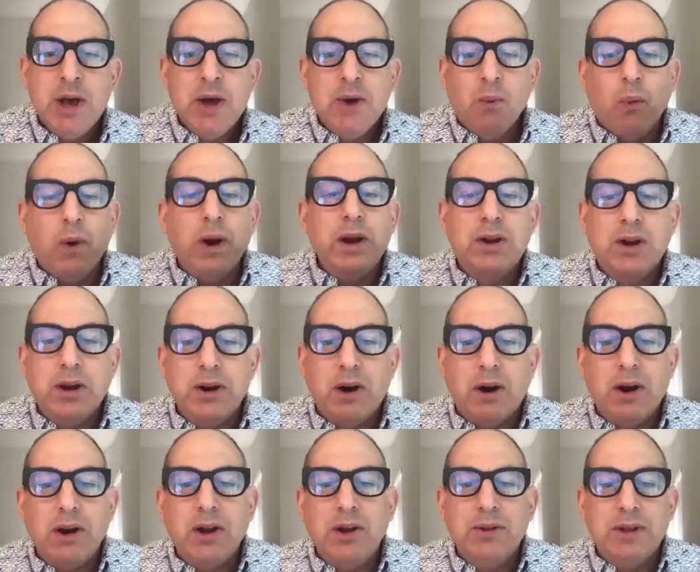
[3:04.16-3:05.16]
One could
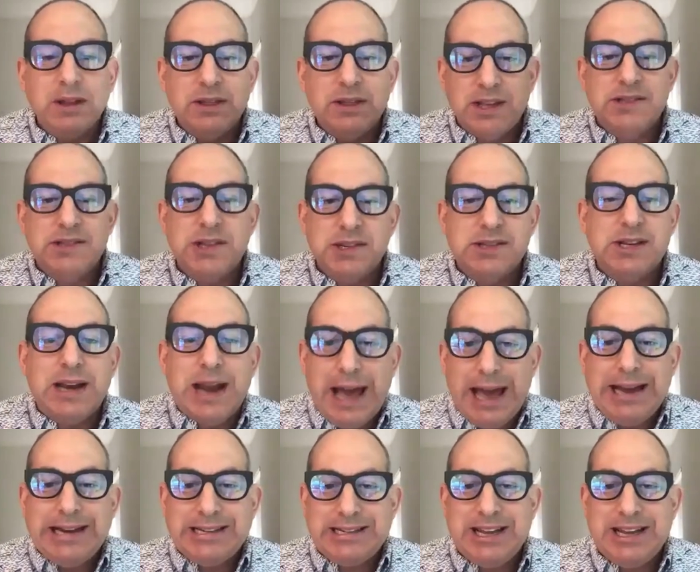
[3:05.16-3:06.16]
argue that this is an
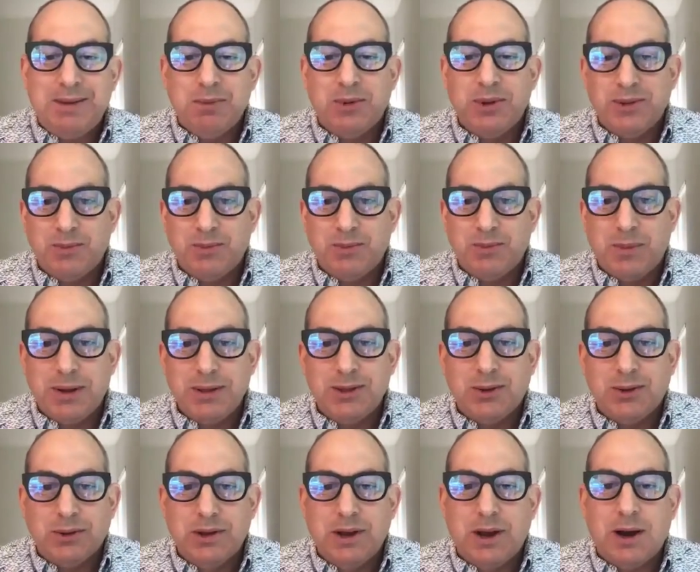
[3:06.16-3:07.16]

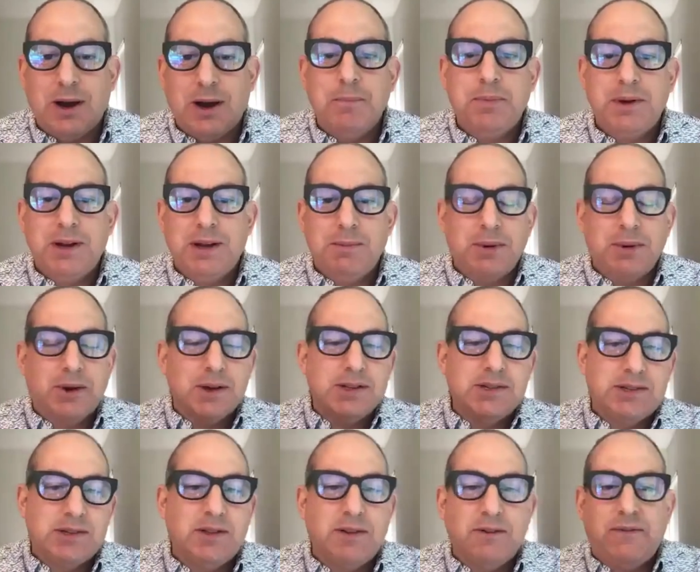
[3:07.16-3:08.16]
18-month-old company
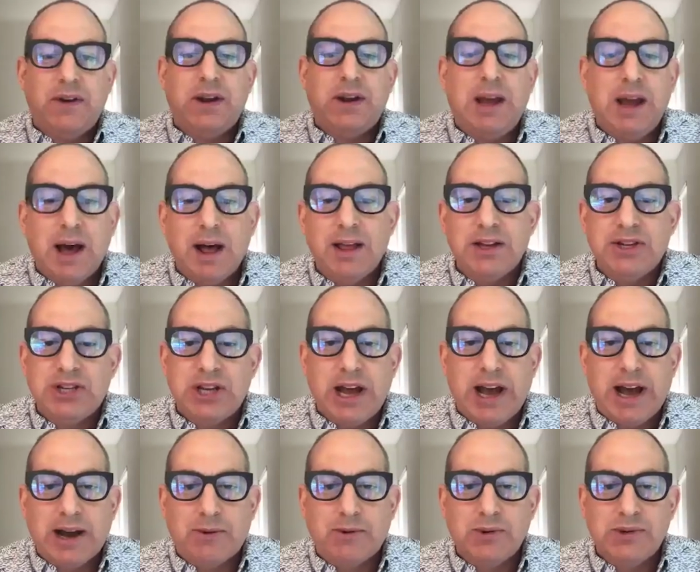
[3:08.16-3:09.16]
because the Videology
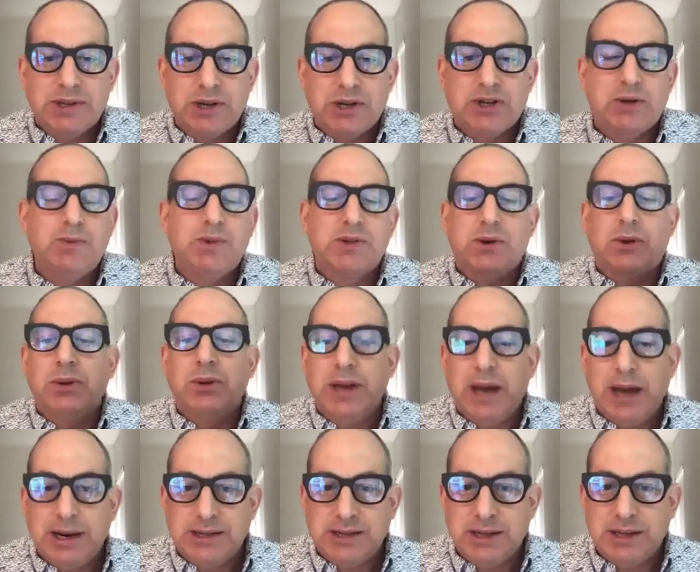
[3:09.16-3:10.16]
acquisition was only
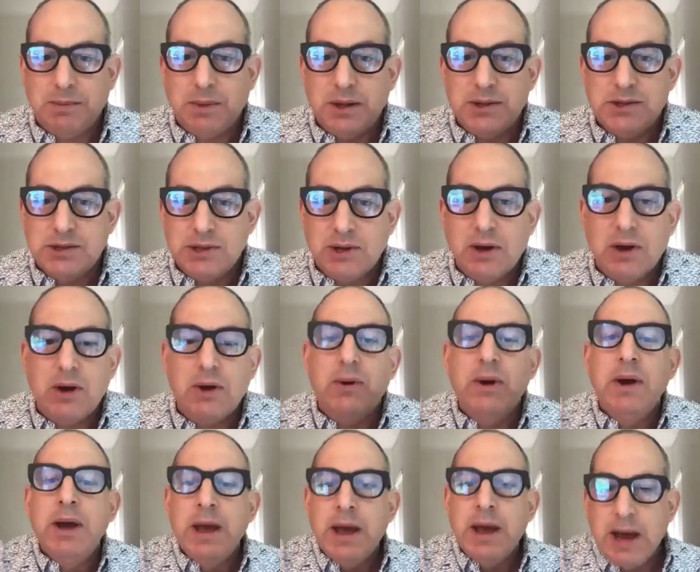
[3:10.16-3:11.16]
18 months ago,
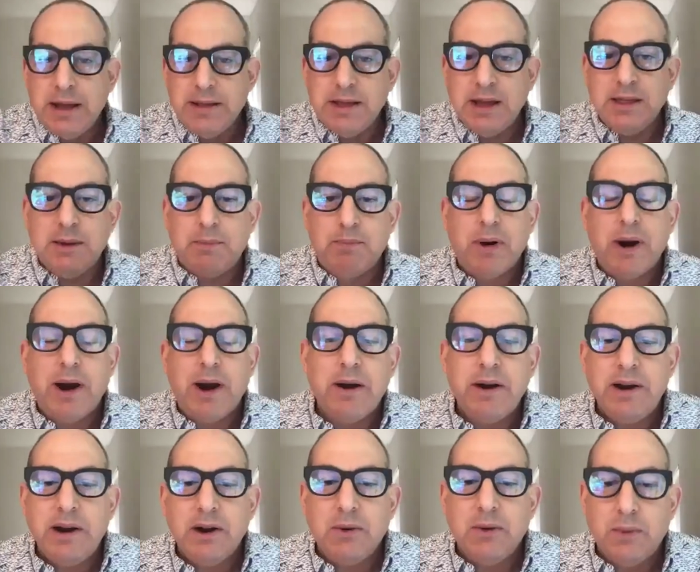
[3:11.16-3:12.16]
and then the prior
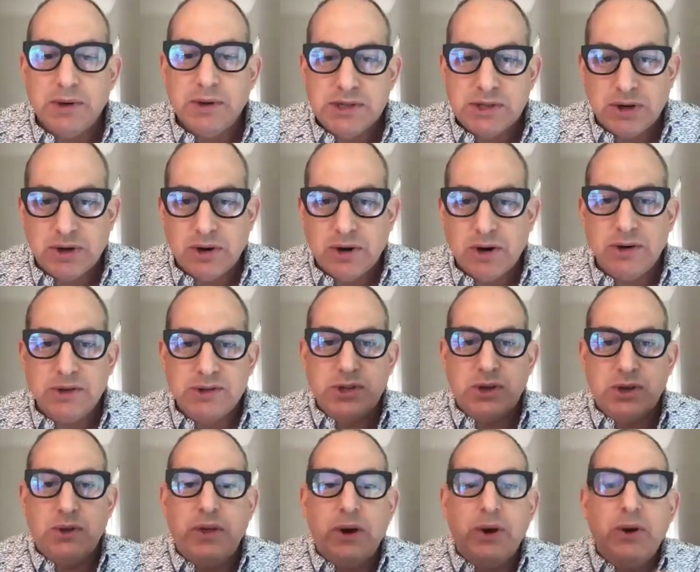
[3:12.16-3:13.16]
year was turned.
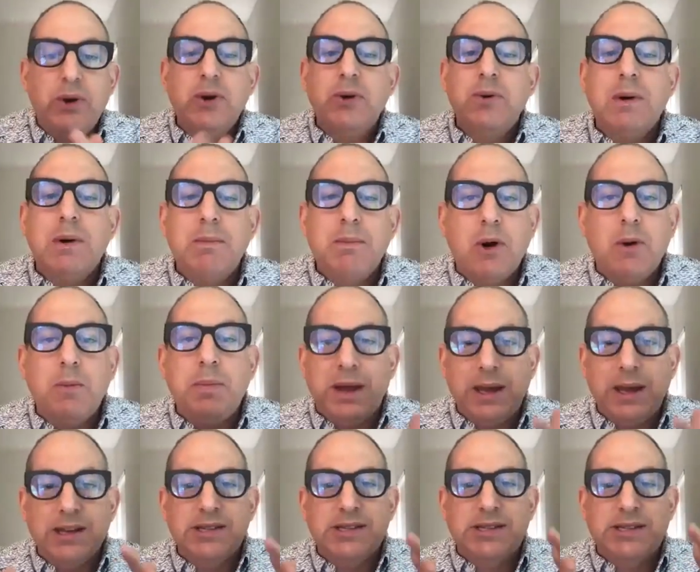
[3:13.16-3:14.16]
So the who Amobee
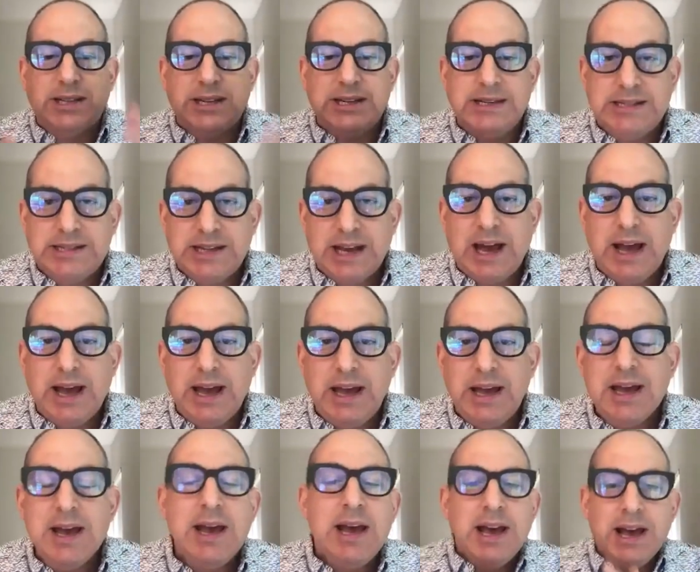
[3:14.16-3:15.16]
is today
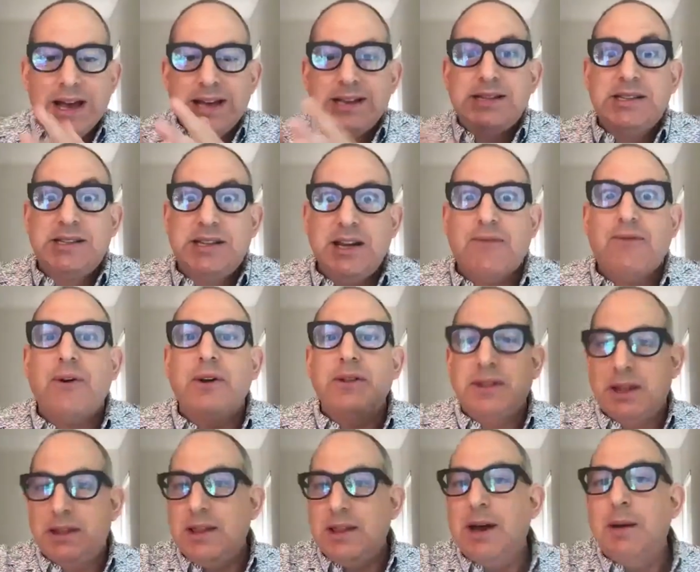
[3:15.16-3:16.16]
is different
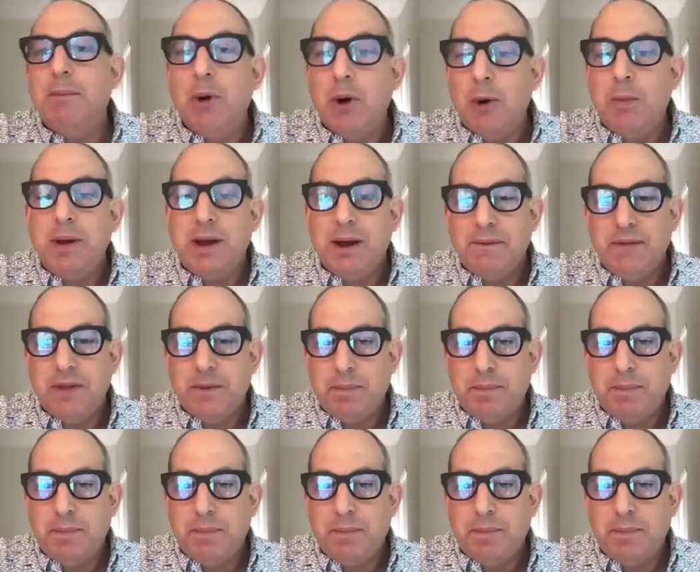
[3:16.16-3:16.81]
than the Amobee of the